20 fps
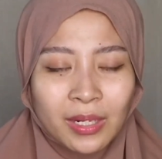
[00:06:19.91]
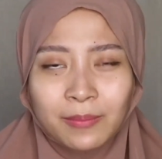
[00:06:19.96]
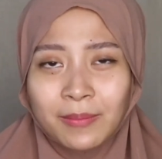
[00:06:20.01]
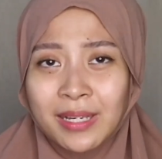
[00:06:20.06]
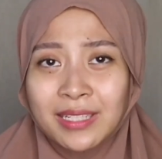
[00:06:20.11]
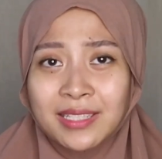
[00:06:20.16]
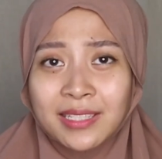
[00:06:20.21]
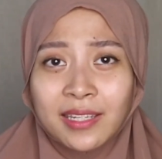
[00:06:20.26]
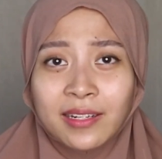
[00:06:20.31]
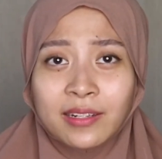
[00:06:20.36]

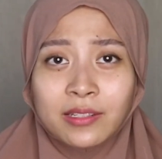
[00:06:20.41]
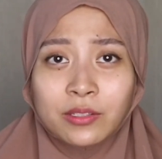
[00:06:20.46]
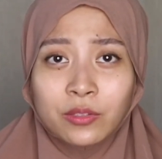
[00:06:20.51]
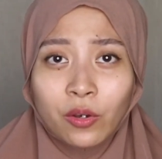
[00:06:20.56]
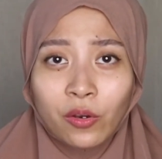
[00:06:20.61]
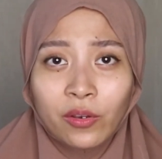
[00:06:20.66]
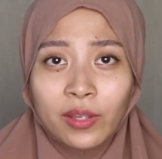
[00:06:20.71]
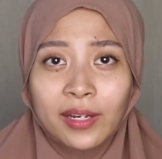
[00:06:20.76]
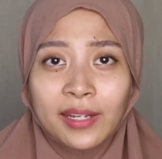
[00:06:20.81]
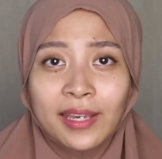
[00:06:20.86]
My skin is
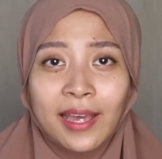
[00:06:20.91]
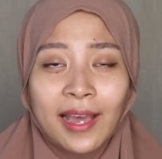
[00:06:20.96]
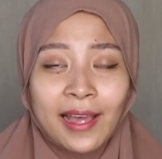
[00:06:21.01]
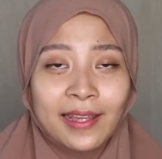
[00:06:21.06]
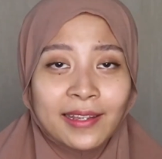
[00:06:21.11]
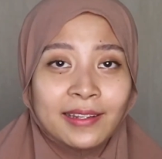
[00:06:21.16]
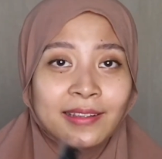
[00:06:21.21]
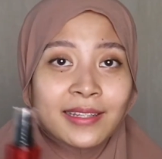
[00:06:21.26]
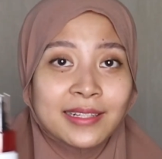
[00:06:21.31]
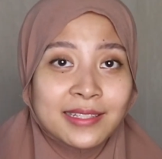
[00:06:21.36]
oily
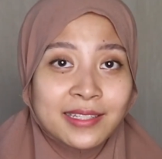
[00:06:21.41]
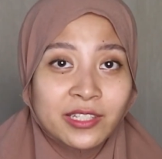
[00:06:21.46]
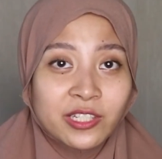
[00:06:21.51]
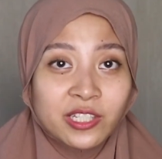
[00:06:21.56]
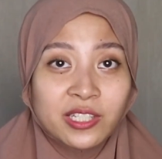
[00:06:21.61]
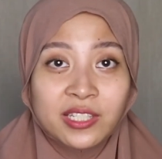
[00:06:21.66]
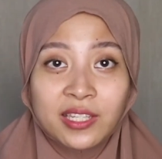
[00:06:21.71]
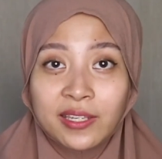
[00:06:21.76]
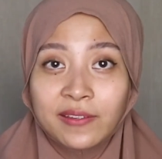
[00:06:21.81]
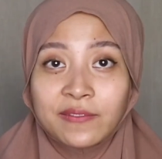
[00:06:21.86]
and this
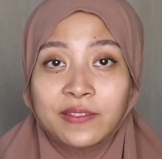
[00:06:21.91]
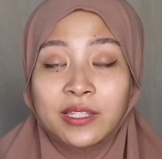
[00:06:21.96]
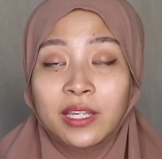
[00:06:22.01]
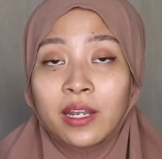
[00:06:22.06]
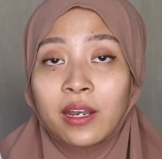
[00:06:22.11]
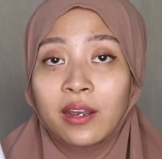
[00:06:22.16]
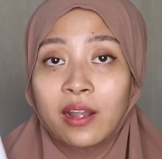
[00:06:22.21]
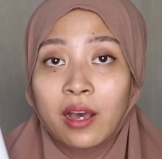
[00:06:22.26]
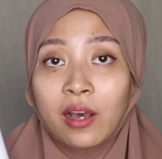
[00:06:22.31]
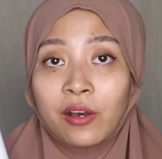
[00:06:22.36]
just gives
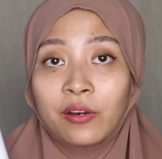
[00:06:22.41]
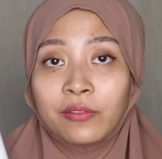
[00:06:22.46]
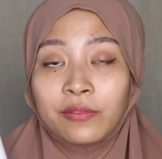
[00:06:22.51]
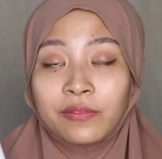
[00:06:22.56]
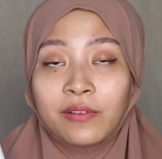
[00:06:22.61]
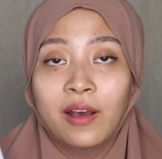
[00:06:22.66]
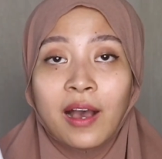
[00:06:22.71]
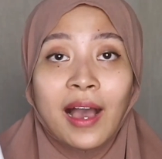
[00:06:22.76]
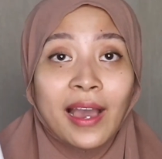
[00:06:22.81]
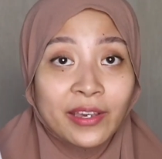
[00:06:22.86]

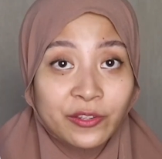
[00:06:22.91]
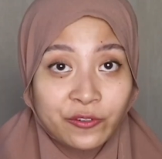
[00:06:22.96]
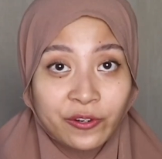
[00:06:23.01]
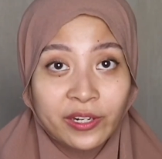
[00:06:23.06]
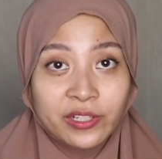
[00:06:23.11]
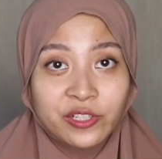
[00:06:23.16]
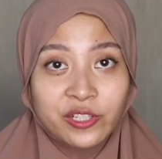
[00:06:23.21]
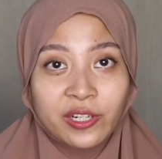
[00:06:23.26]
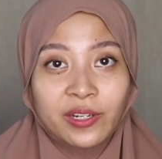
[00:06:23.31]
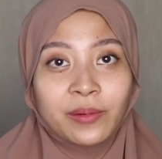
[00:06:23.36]
enough
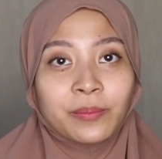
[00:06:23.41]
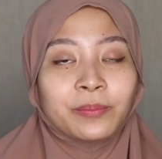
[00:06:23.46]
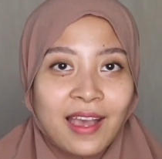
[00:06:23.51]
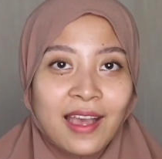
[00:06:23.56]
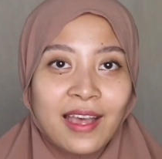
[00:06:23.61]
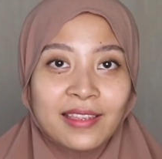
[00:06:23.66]
hydration.